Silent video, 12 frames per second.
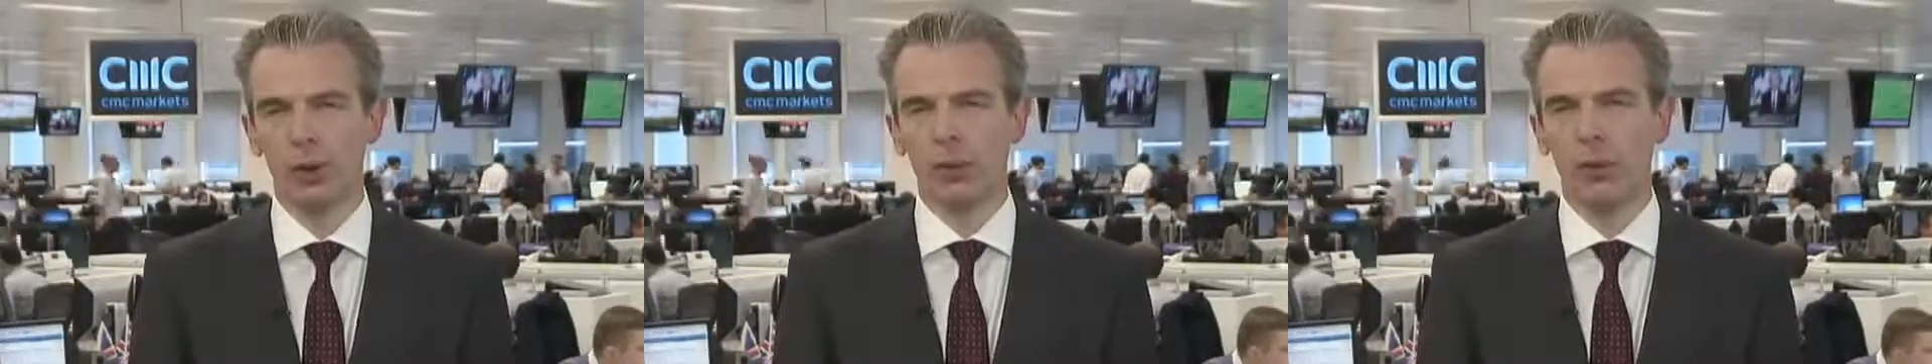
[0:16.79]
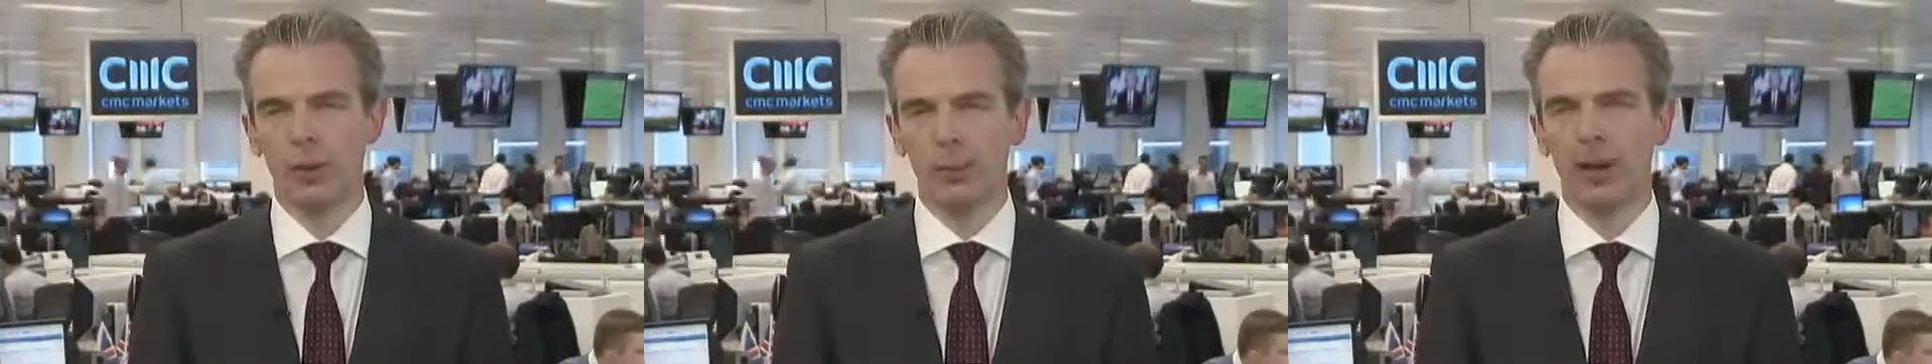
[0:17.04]
lot
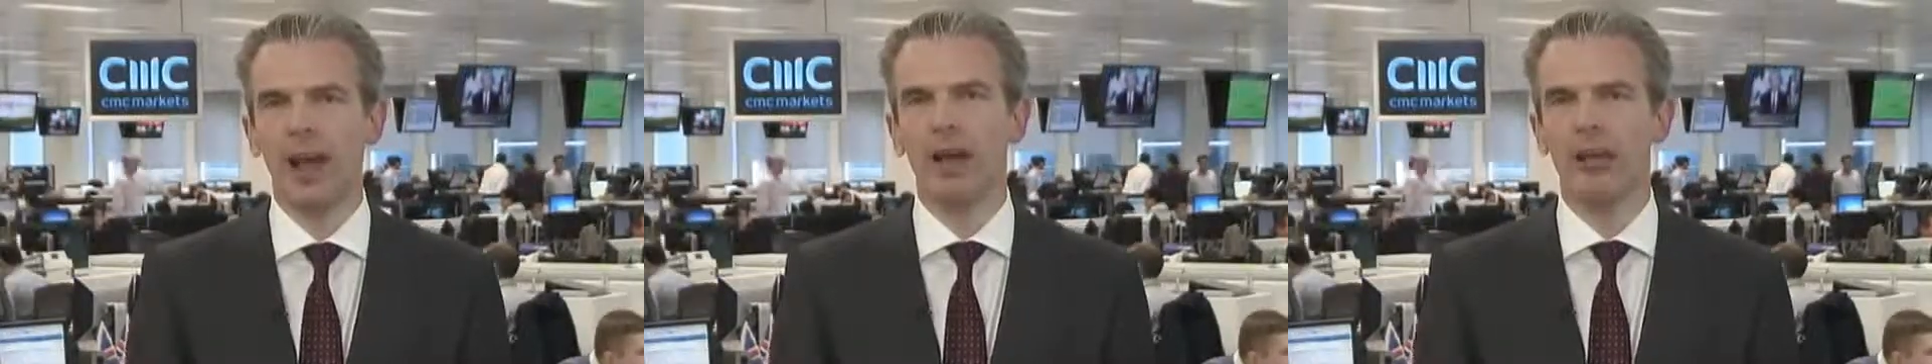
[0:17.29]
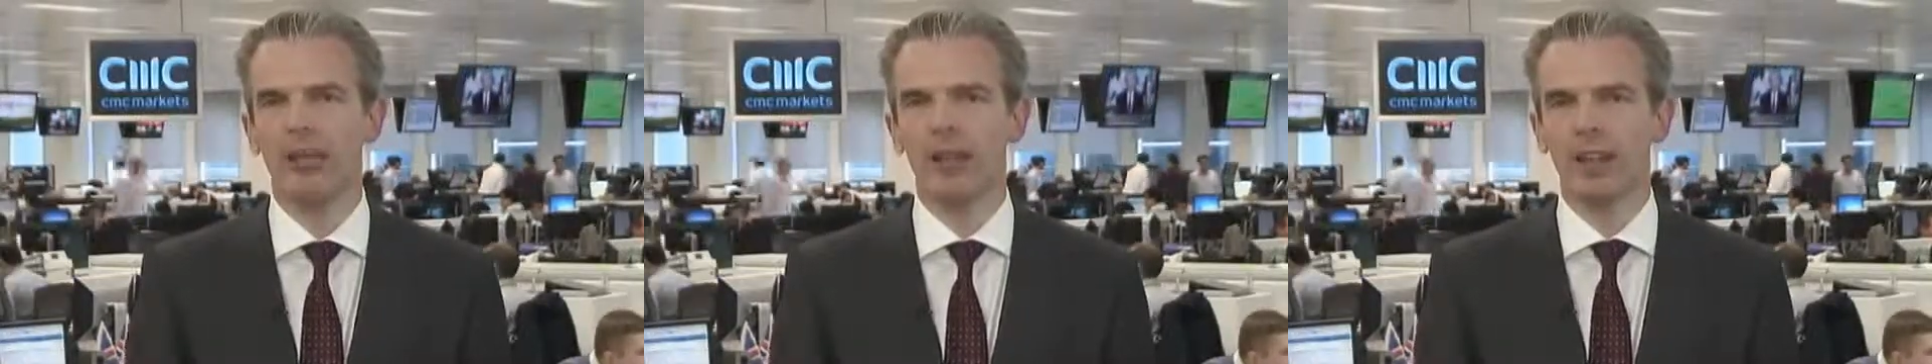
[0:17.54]
of people
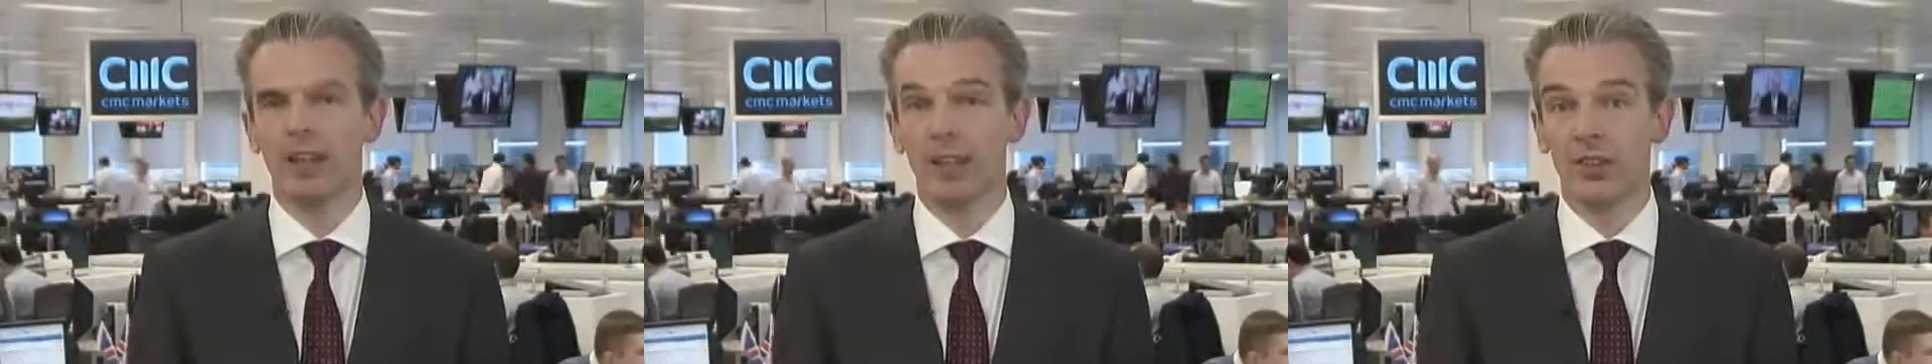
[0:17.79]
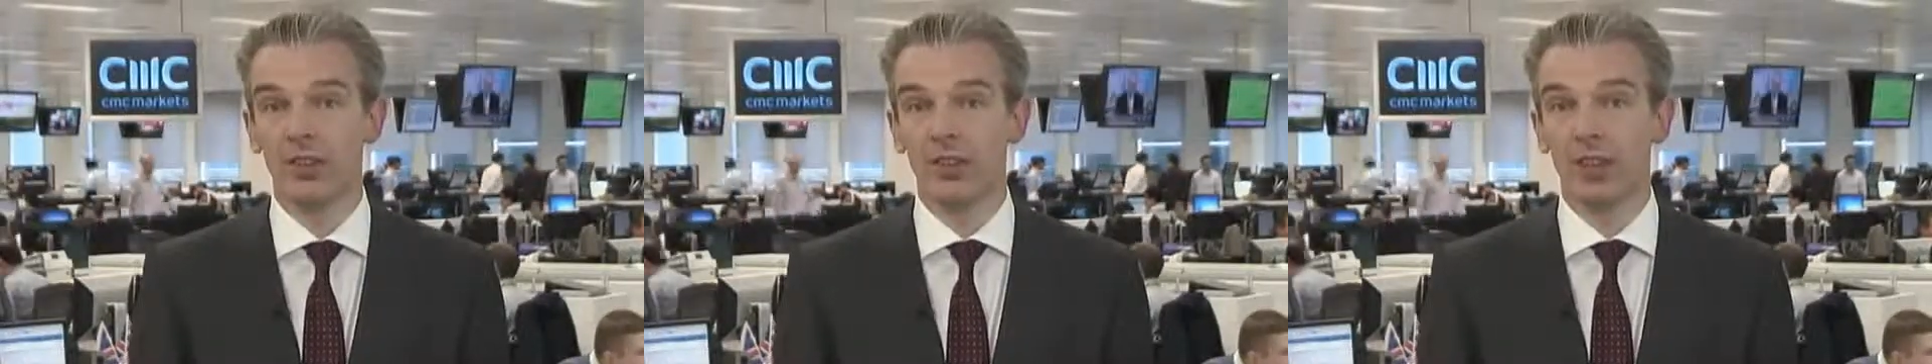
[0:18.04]
out,
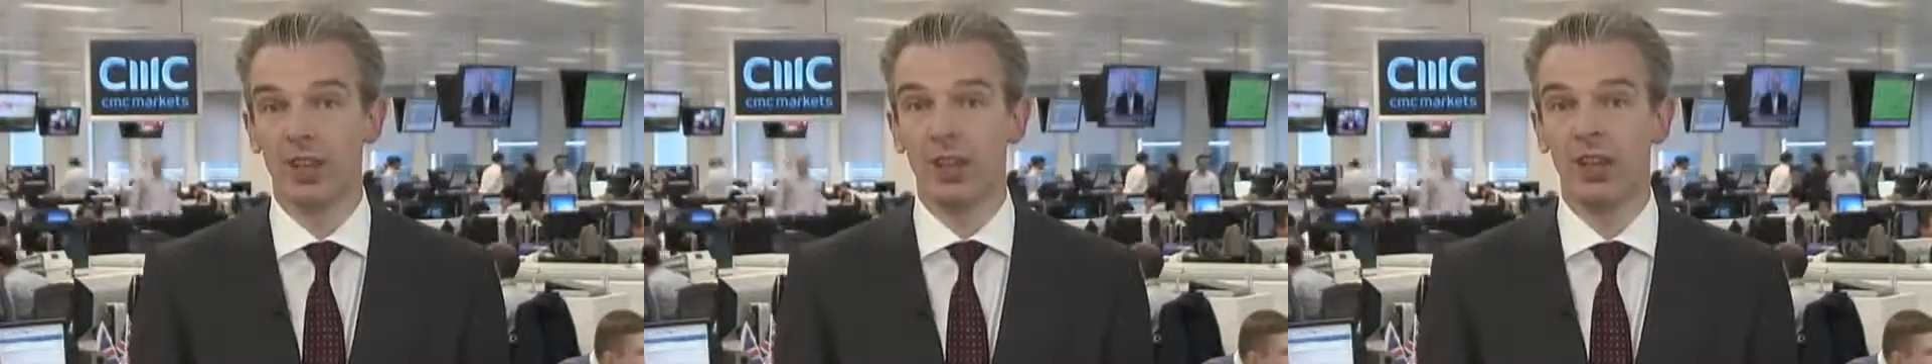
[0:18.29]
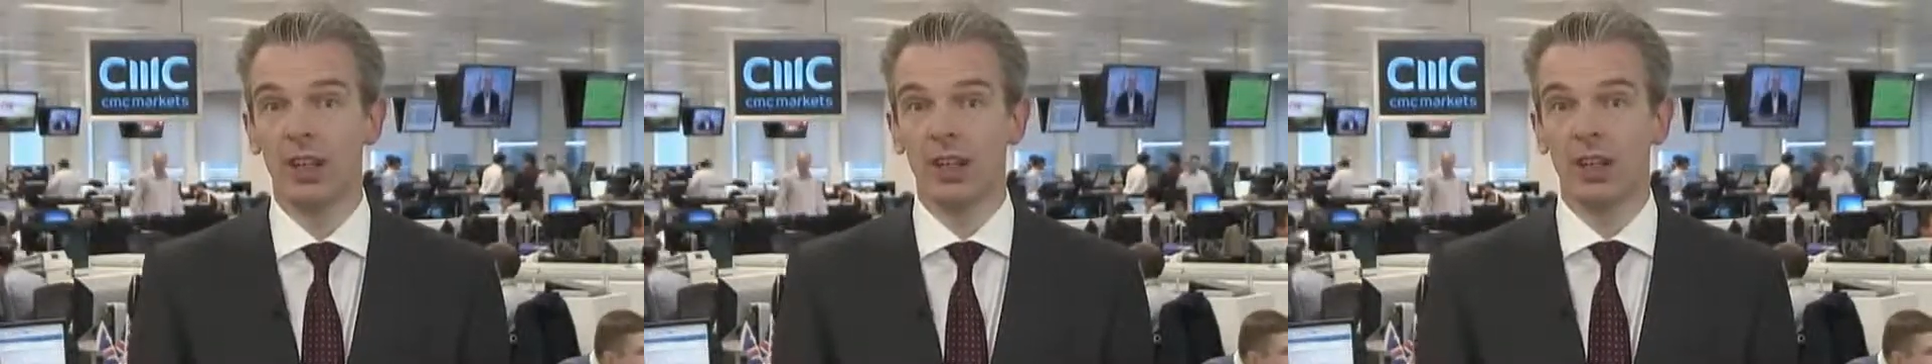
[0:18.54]
and it's
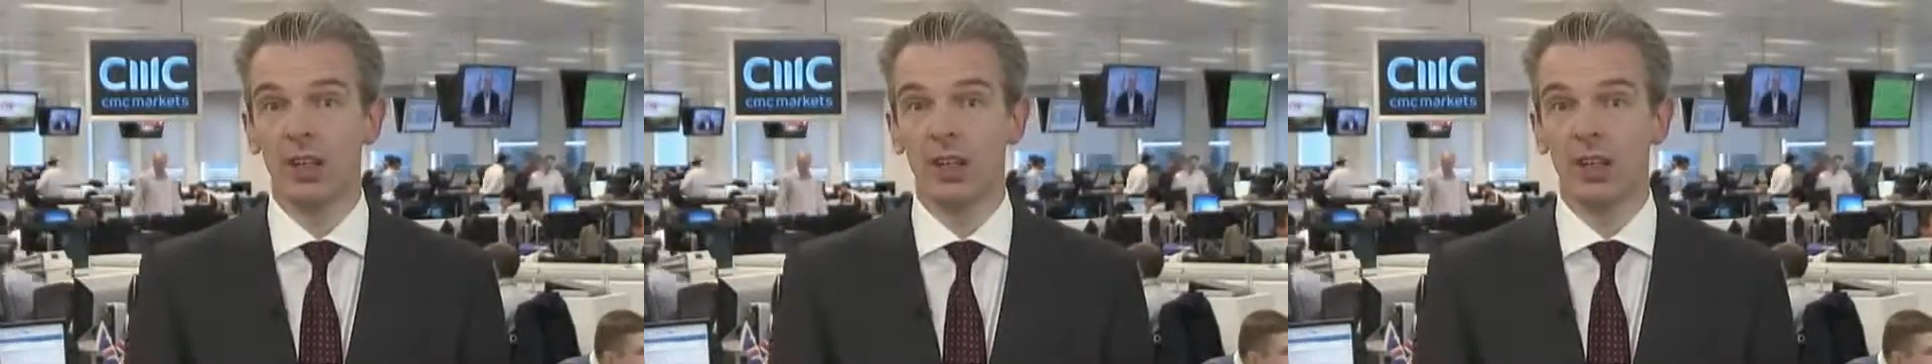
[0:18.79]
certainly